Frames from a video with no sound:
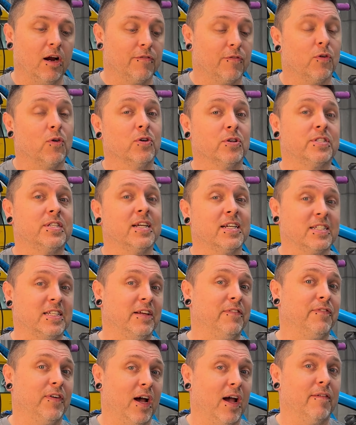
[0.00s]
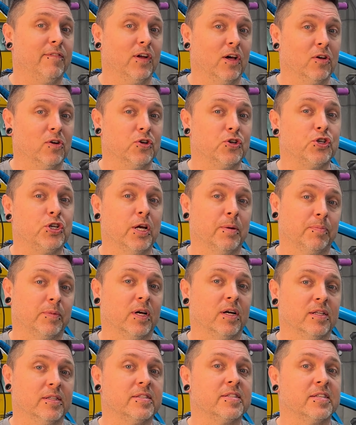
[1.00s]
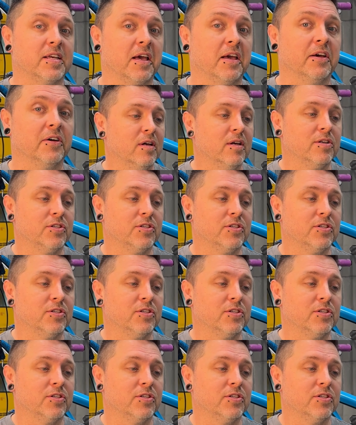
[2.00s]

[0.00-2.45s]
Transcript: for $65 shipped on sale.